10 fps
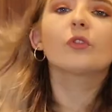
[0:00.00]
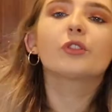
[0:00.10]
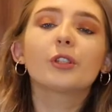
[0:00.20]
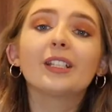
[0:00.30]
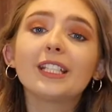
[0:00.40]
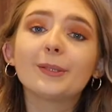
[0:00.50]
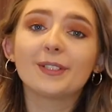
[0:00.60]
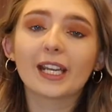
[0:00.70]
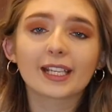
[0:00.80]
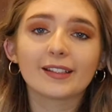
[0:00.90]
So you need to be
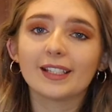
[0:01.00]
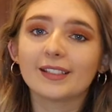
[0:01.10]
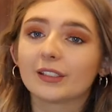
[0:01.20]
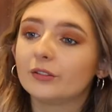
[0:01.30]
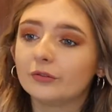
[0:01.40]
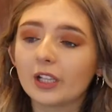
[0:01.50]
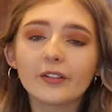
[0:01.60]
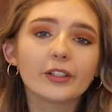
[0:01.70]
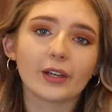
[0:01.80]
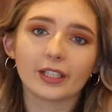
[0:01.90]
checking these
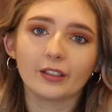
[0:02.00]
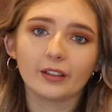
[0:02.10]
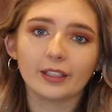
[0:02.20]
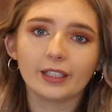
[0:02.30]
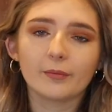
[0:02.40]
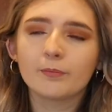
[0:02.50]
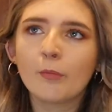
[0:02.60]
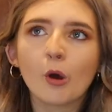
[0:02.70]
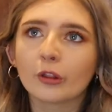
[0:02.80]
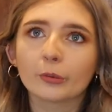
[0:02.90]
very regularly,
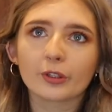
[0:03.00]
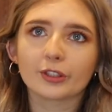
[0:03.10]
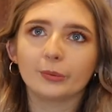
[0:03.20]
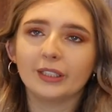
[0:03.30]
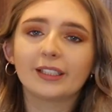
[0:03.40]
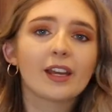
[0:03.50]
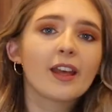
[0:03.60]
more than once a week.